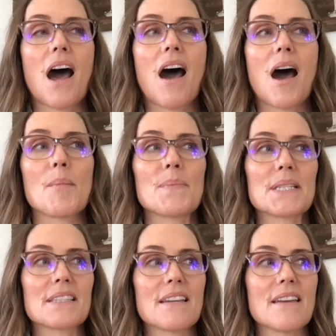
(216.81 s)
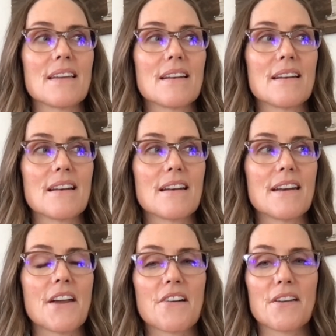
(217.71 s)
opposite
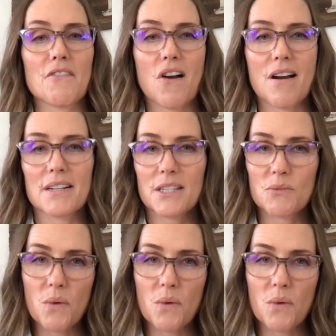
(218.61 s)
narrative arcs.